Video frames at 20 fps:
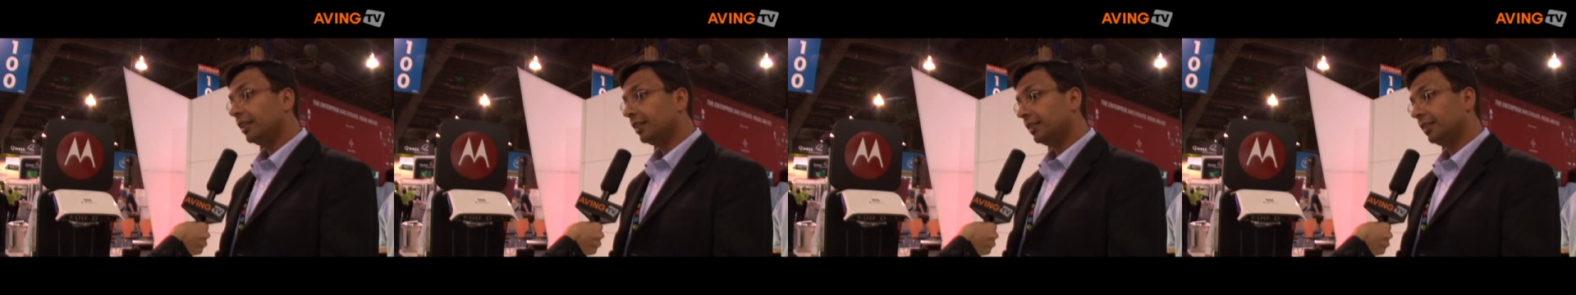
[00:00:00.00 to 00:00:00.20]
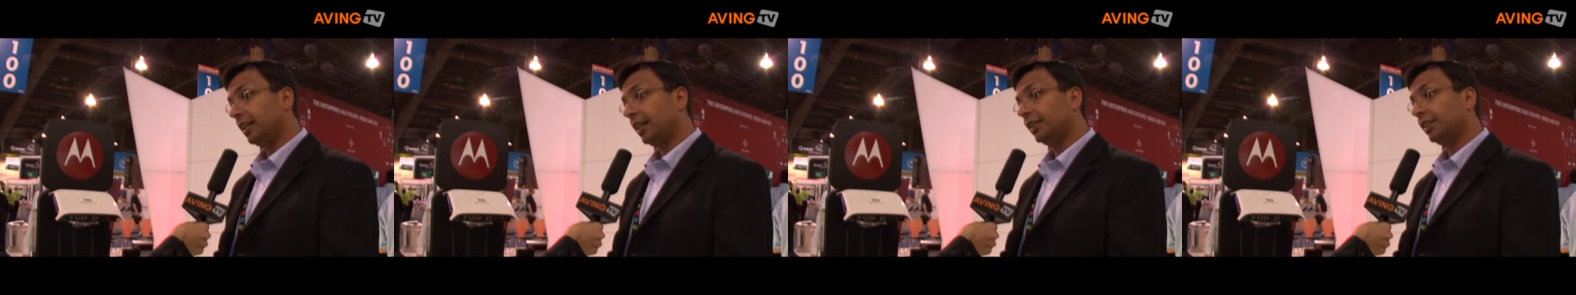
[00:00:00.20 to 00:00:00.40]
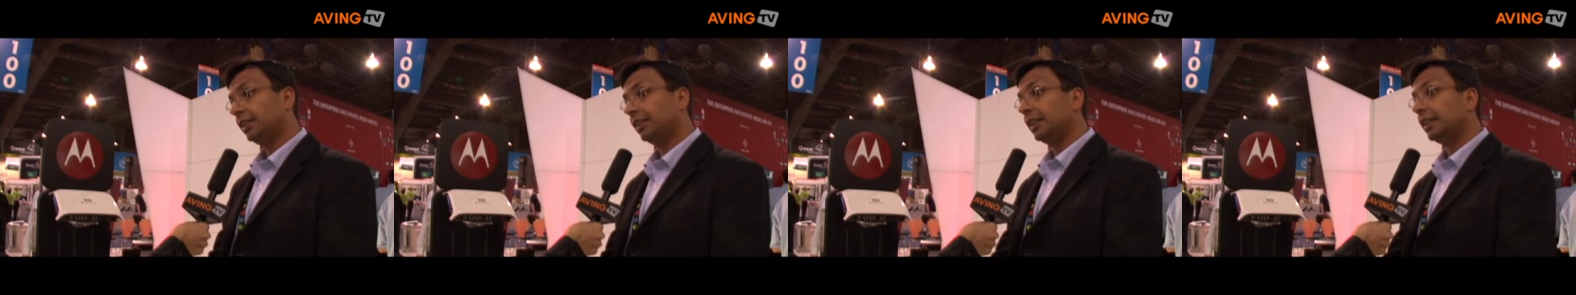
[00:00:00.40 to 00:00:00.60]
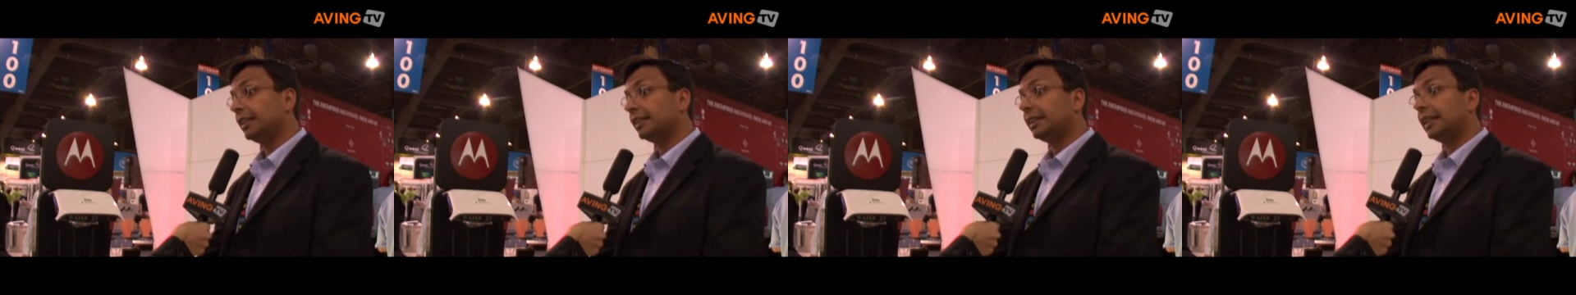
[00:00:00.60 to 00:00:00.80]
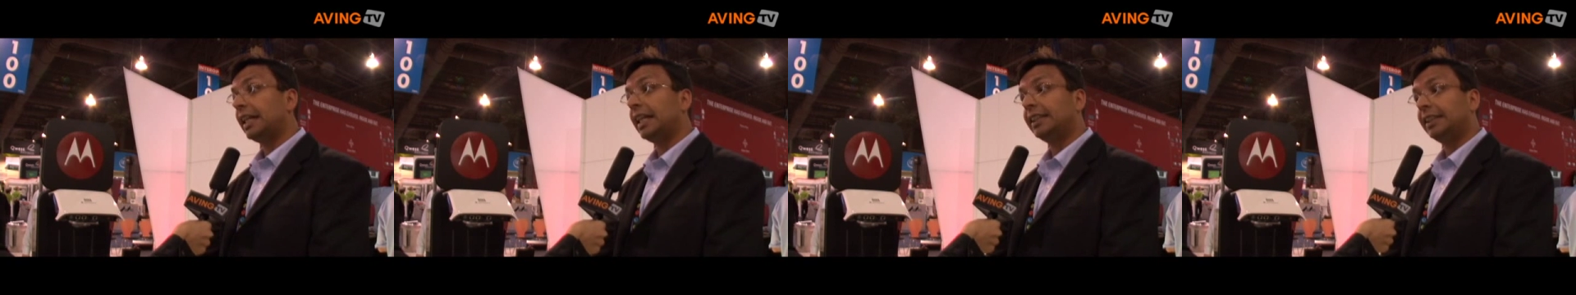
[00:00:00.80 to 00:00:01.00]
such
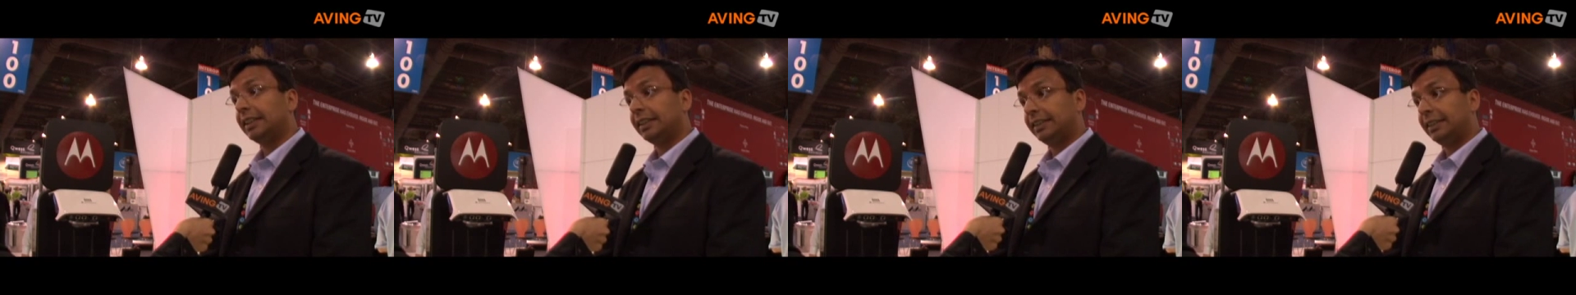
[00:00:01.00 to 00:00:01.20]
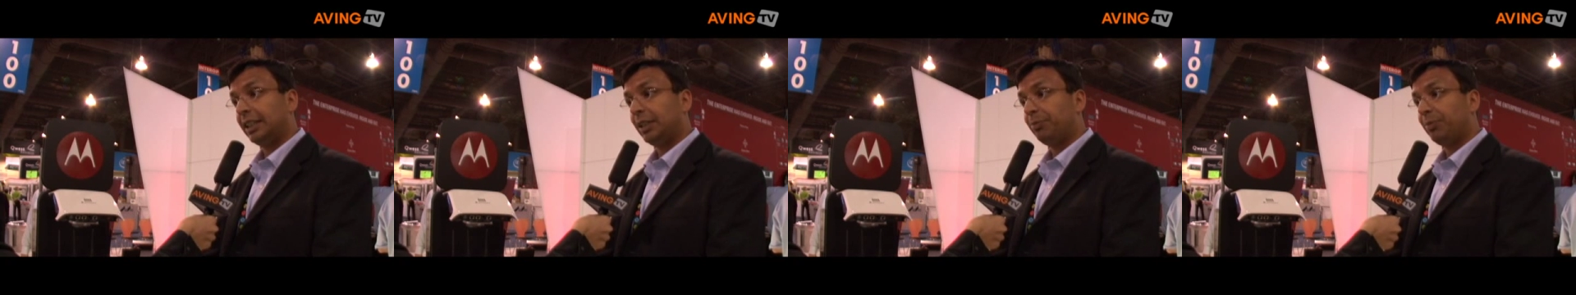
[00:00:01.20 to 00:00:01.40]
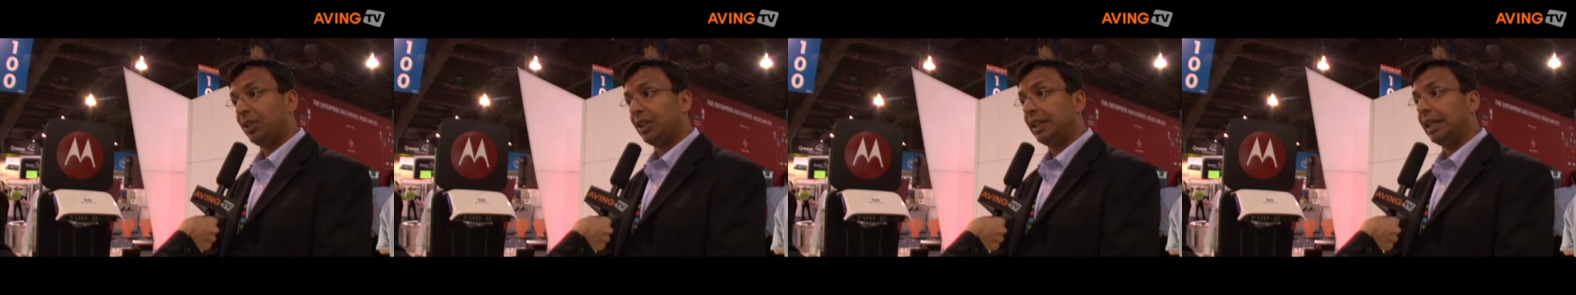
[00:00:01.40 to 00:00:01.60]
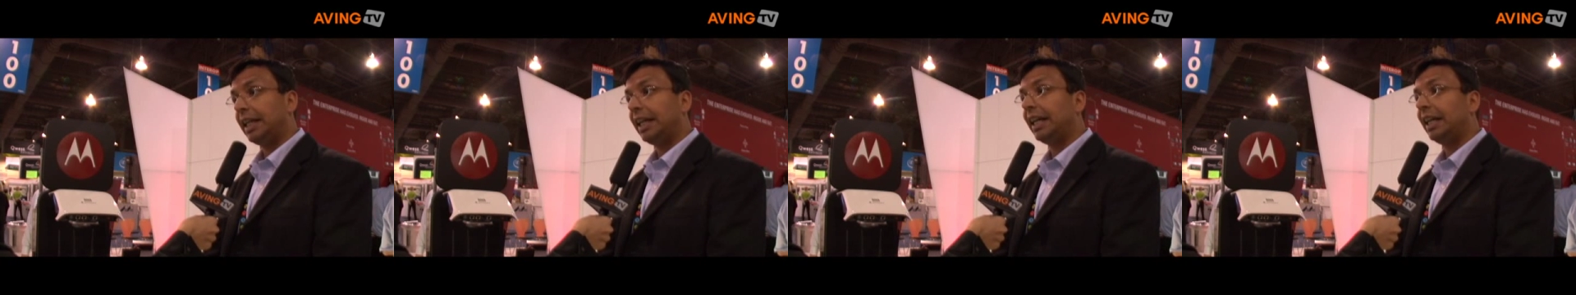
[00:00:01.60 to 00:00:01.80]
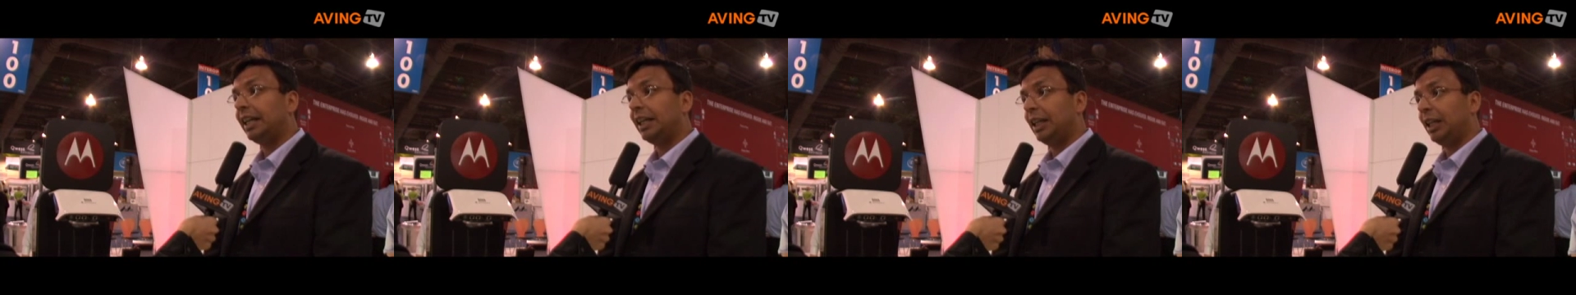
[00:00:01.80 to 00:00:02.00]
as
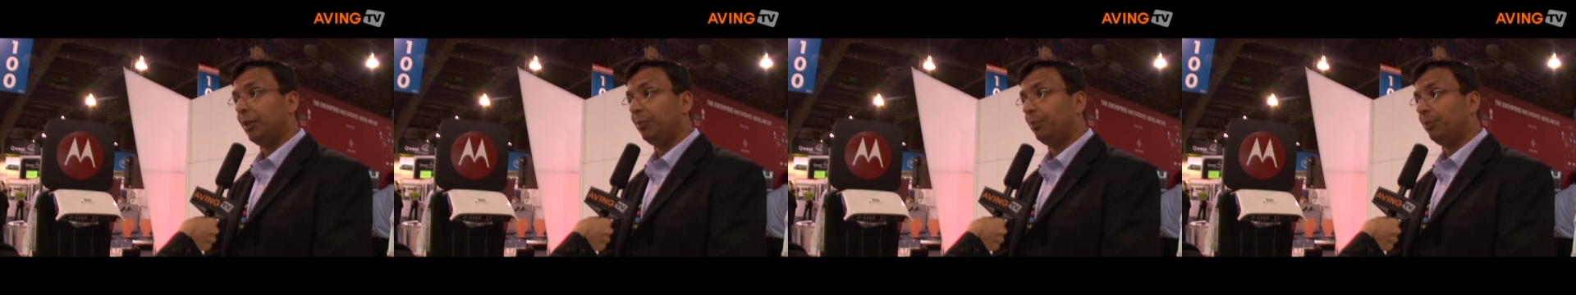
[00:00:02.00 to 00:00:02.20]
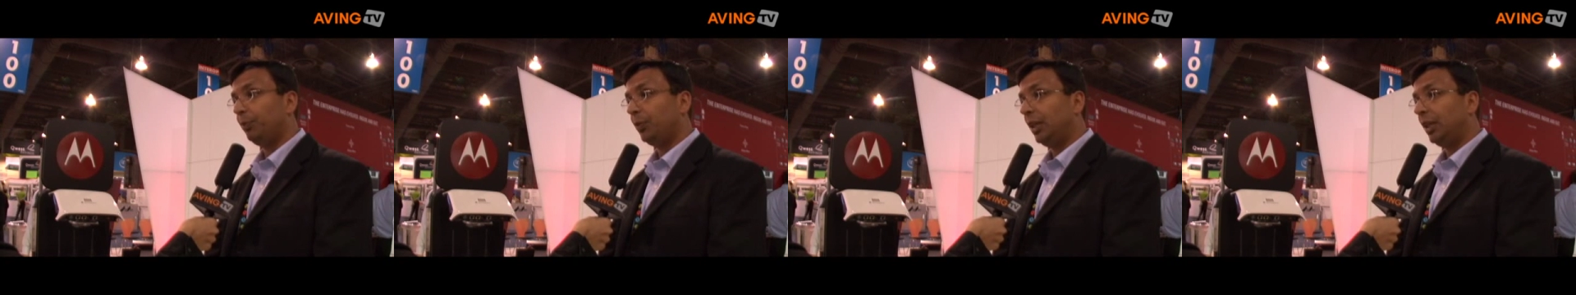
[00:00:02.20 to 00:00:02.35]
HSDPA,